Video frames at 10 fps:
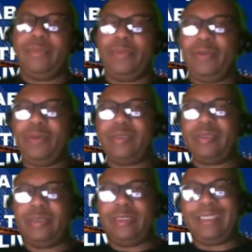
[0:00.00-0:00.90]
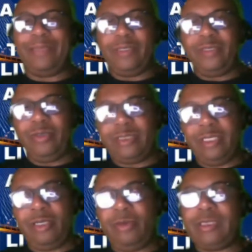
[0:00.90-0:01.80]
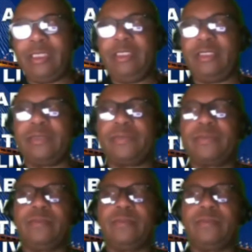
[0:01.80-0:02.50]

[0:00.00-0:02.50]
The purpose to step into it is not always easy.